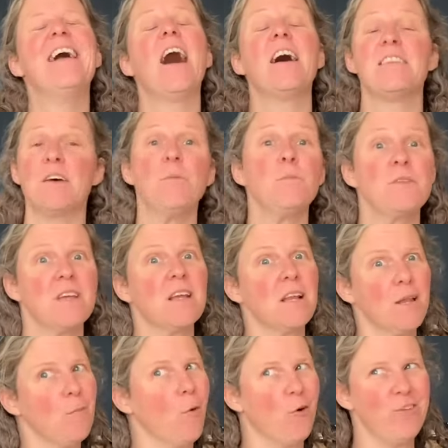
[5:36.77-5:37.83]
I don't
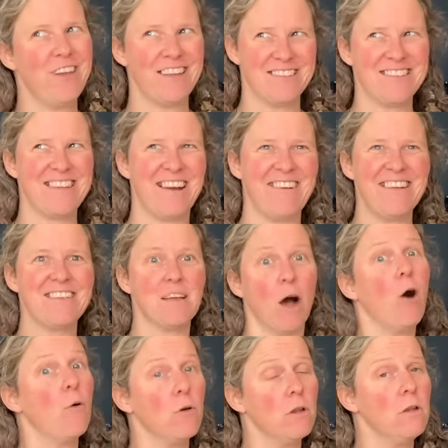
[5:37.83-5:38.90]
particularly want necessarily to
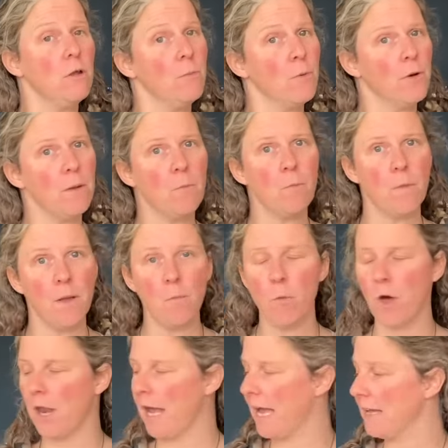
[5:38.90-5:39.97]
hold a newborn in
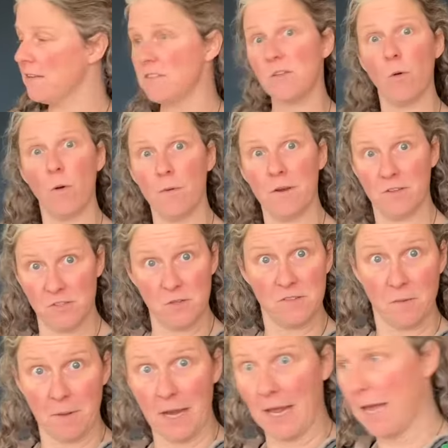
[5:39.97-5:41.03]
one hand. So what I'm gonna do is I'm gonna